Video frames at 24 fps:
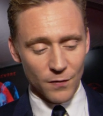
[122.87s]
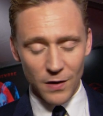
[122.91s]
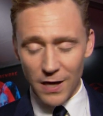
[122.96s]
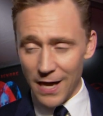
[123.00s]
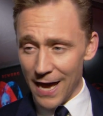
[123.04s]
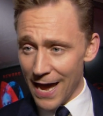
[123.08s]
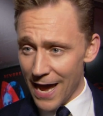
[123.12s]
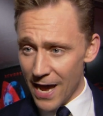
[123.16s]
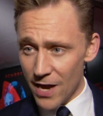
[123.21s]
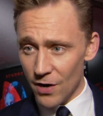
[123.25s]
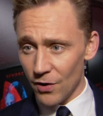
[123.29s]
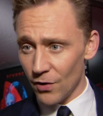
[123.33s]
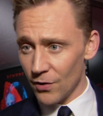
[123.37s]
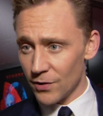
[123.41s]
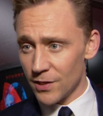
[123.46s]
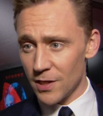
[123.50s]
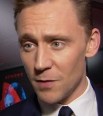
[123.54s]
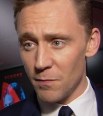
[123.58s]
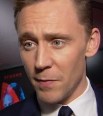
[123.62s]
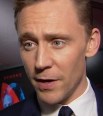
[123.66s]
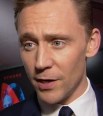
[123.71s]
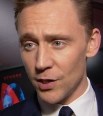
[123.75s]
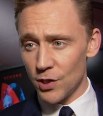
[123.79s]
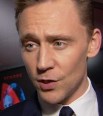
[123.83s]
of chaos.
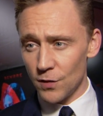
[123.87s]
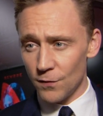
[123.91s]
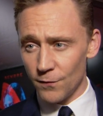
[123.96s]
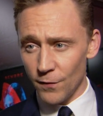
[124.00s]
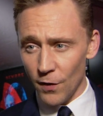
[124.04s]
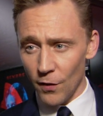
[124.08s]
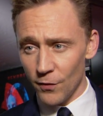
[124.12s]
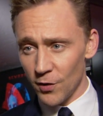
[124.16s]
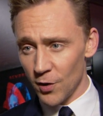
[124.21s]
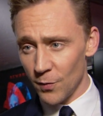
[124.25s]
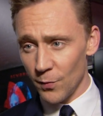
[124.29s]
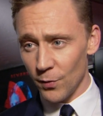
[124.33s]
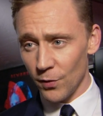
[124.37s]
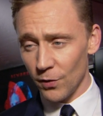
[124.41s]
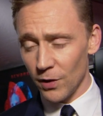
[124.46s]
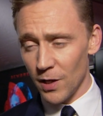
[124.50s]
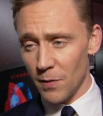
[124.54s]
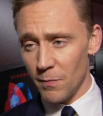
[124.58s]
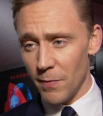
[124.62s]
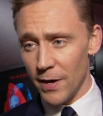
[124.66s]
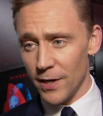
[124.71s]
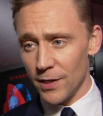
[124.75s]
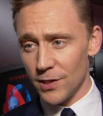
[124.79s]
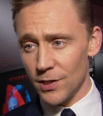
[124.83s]
It makes you vulnerable.
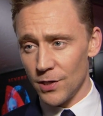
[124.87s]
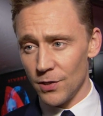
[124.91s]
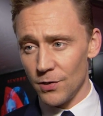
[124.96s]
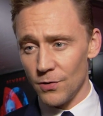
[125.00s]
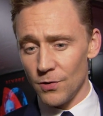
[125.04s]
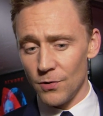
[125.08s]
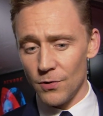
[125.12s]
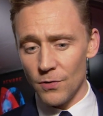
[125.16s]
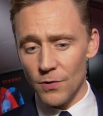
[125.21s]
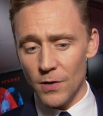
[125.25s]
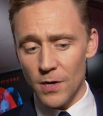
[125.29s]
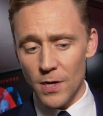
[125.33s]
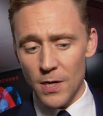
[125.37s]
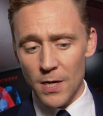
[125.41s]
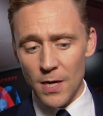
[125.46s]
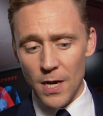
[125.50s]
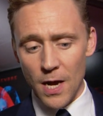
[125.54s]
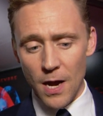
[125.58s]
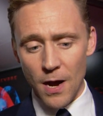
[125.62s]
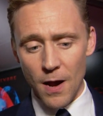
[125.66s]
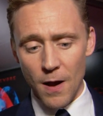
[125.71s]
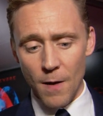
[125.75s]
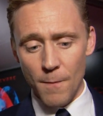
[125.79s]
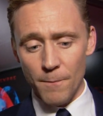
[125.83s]
It makes you
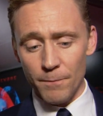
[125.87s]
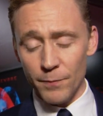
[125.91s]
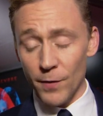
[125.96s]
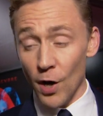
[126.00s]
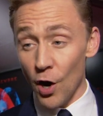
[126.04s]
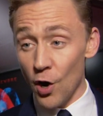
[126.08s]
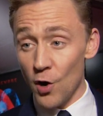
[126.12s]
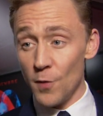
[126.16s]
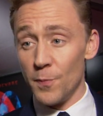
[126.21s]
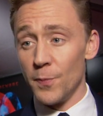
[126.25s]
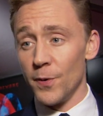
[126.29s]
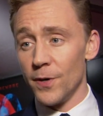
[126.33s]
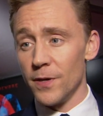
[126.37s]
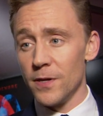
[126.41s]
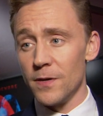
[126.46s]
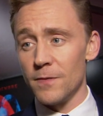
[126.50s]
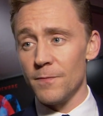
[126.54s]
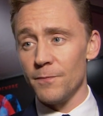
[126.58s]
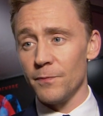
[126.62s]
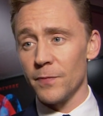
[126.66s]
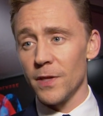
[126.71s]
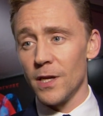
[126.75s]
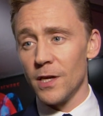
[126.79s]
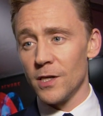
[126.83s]
um, open
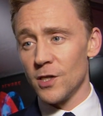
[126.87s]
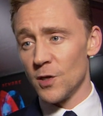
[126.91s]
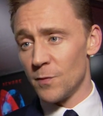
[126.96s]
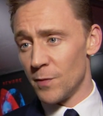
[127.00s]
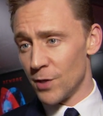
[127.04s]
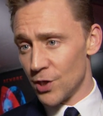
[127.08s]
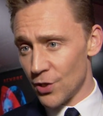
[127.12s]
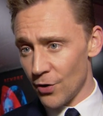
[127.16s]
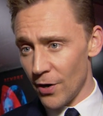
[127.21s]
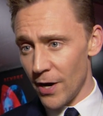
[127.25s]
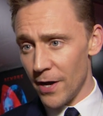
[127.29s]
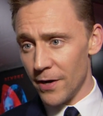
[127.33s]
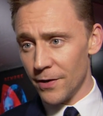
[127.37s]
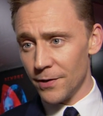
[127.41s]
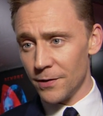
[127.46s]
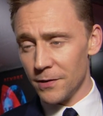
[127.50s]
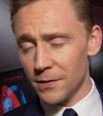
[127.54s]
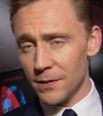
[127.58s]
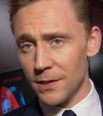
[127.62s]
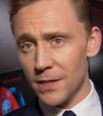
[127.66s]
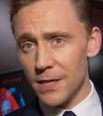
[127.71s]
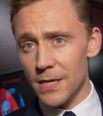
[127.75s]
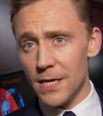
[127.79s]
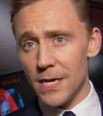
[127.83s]
to
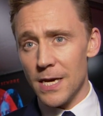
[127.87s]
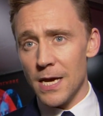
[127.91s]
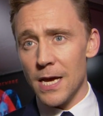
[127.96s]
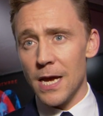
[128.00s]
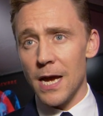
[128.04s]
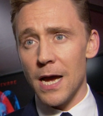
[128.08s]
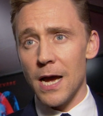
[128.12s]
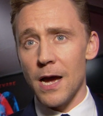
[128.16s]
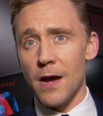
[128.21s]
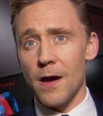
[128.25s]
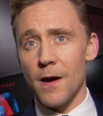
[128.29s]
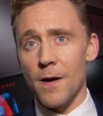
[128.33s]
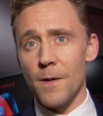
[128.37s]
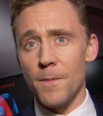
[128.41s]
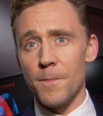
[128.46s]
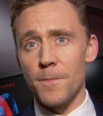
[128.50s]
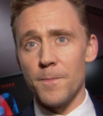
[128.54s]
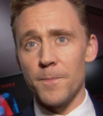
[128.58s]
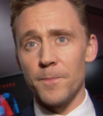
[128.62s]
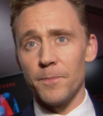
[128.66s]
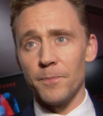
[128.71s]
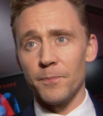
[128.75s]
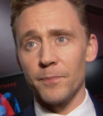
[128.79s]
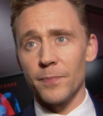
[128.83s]
betrayal. Um,
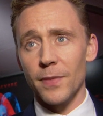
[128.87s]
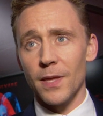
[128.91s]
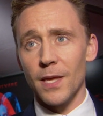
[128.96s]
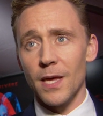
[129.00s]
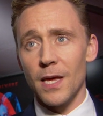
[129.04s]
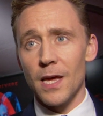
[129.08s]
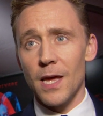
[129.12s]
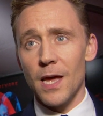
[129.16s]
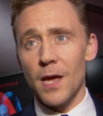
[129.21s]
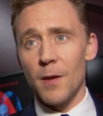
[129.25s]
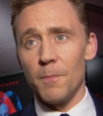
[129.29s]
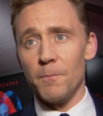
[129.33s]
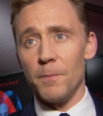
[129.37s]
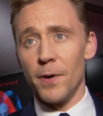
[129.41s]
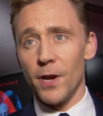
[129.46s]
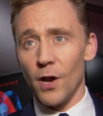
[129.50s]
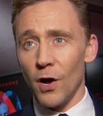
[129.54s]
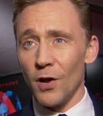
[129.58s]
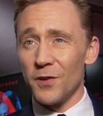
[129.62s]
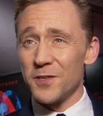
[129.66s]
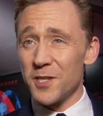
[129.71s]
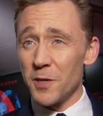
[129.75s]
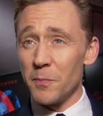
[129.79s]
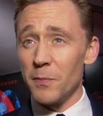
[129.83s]
but
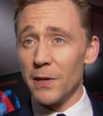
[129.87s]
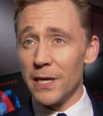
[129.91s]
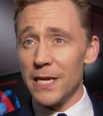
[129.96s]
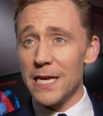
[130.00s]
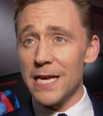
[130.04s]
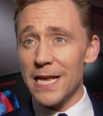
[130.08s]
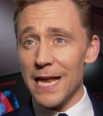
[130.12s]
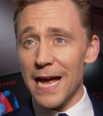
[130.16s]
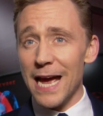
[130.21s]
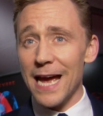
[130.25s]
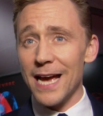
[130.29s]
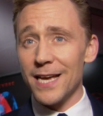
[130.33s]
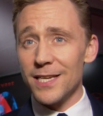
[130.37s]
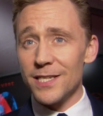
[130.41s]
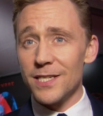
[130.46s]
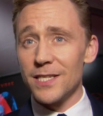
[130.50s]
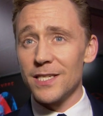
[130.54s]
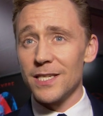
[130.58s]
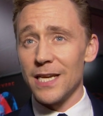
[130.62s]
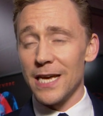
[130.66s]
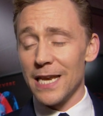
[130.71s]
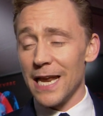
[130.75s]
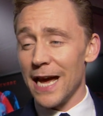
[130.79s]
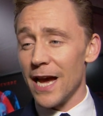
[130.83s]
ultimately, it
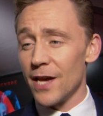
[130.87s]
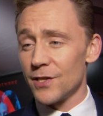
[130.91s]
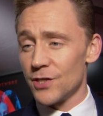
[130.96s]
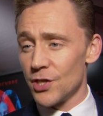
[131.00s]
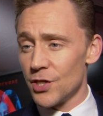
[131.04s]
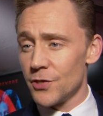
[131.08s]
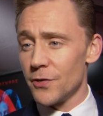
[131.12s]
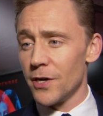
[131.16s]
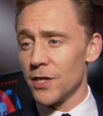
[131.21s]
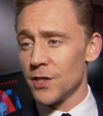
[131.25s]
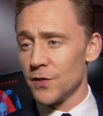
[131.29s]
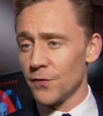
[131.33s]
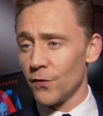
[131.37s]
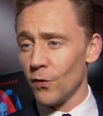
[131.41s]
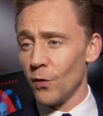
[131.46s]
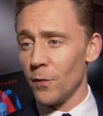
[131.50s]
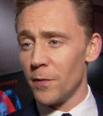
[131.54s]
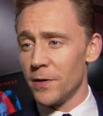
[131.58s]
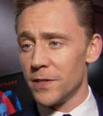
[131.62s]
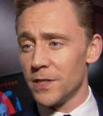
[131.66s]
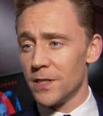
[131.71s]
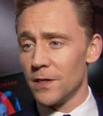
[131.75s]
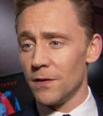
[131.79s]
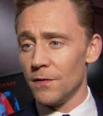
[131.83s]
has it has a
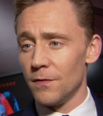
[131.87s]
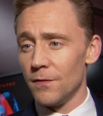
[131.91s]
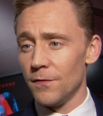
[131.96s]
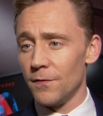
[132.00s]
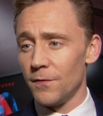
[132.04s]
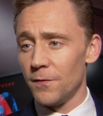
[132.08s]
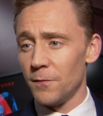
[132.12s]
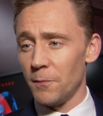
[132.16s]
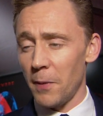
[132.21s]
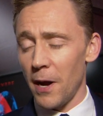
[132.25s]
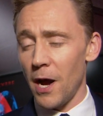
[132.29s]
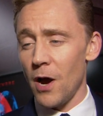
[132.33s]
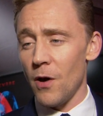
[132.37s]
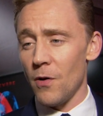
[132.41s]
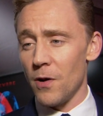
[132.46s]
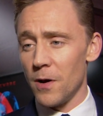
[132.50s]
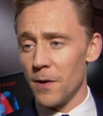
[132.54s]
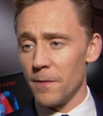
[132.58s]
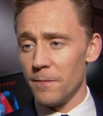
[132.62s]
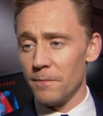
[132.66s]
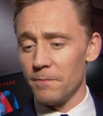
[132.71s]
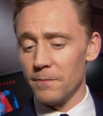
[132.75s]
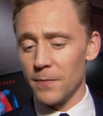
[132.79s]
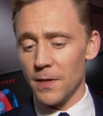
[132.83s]
transformative
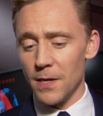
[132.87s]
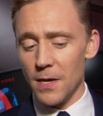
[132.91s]
power.